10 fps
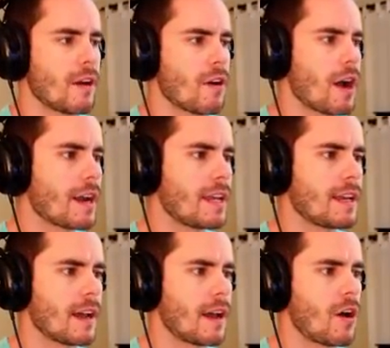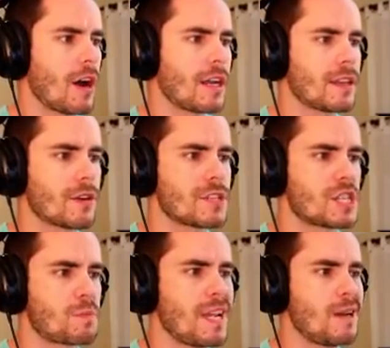they're hiding, uh, hiding those
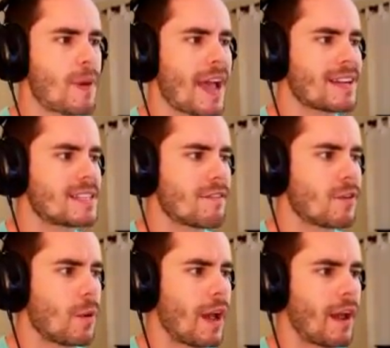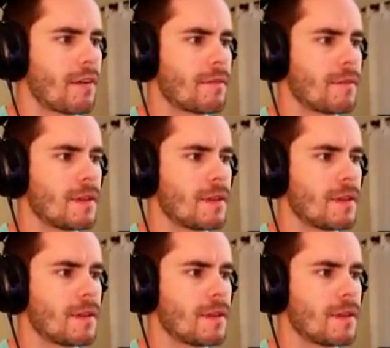speed pads everywhere.